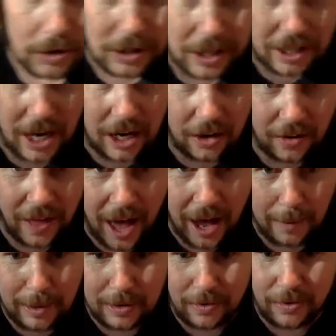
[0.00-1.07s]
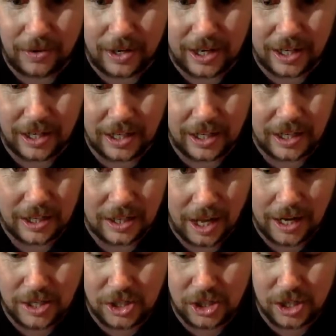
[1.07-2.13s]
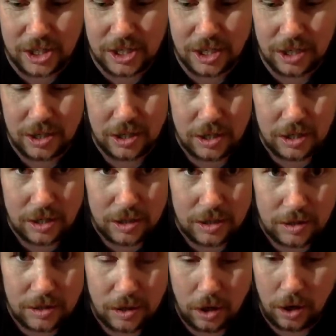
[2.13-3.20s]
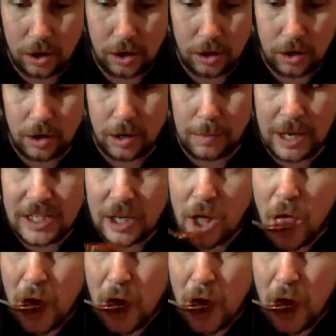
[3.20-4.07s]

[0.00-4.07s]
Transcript: at the color of that. Really, that is just amazing.